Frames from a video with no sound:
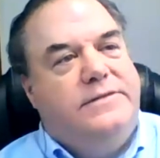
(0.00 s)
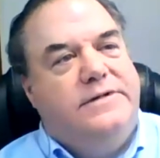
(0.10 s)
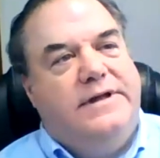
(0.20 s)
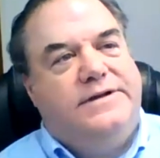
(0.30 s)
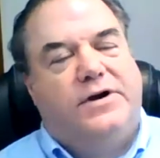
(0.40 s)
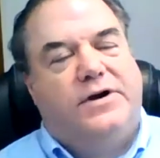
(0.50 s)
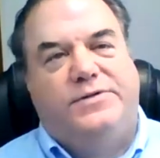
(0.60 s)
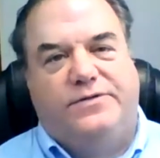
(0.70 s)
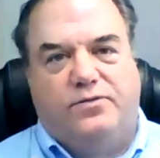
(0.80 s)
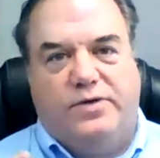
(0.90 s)
In terms
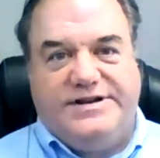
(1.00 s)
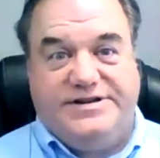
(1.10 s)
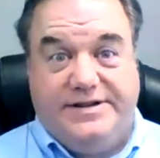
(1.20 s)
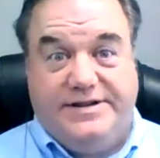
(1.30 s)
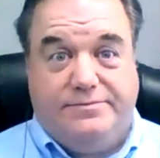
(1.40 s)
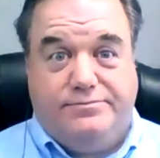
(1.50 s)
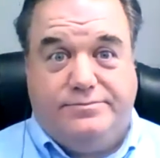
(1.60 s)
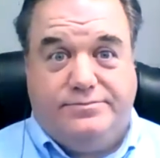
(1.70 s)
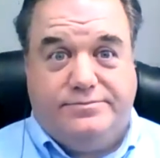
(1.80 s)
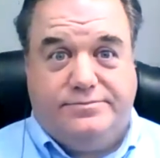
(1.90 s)
of reaching them,
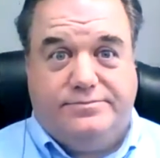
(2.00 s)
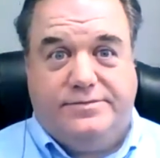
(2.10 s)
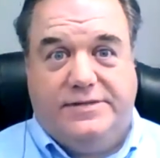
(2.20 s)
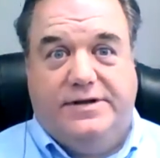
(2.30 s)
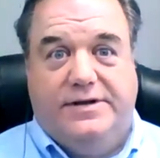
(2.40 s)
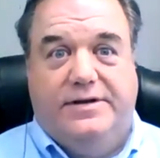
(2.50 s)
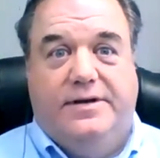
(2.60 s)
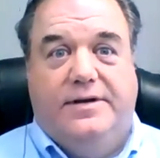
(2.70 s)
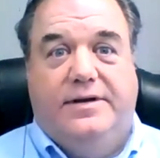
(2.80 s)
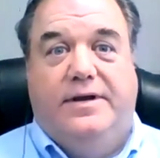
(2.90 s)

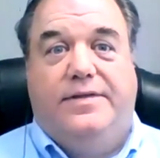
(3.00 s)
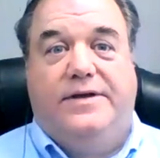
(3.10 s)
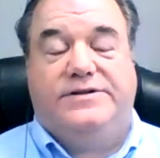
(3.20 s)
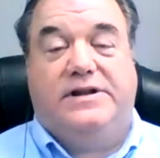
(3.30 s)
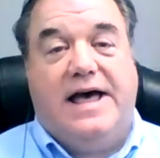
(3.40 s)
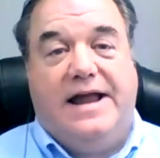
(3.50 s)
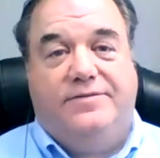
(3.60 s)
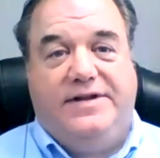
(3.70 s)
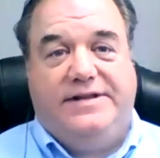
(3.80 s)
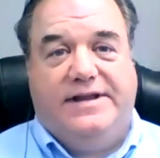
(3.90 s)
there's a lot of
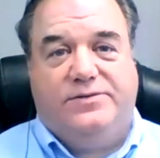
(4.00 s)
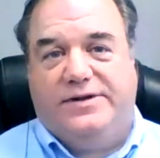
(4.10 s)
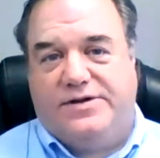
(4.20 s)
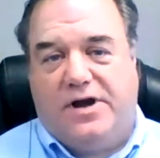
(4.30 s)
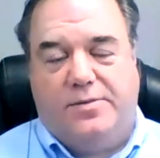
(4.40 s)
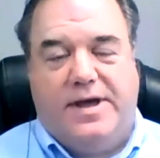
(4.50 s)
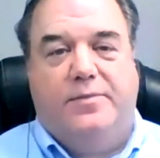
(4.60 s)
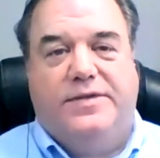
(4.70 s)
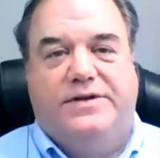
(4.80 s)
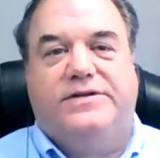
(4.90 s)
neat things. We can talk about it,
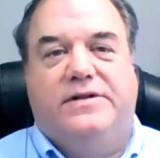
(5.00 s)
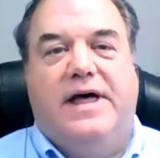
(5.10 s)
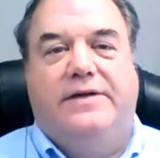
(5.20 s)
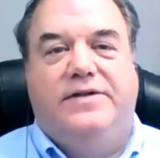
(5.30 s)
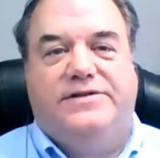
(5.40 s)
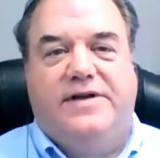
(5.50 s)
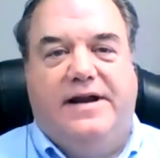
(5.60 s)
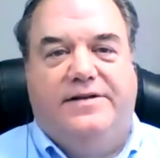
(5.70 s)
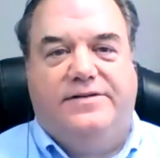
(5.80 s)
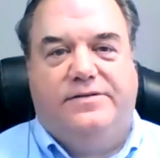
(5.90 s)
but there's a lot of neat
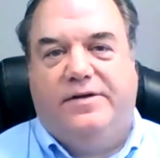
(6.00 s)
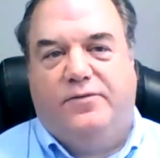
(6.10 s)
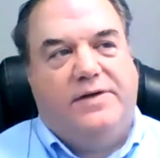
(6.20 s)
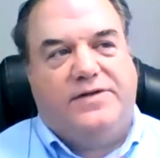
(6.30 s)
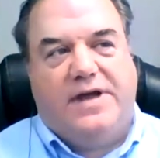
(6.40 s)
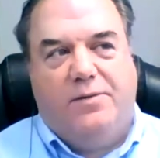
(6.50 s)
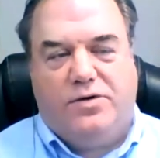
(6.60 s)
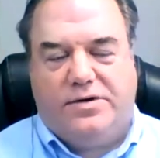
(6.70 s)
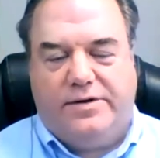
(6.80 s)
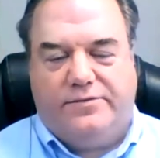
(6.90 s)
strategies. And if we have time,
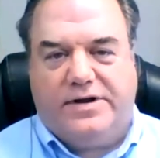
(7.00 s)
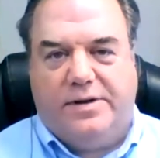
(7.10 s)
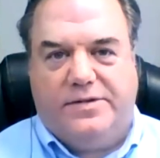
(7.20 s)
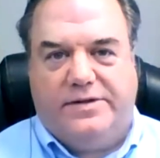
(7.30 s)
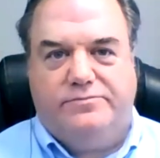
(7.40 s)
I'll cover a couple of them.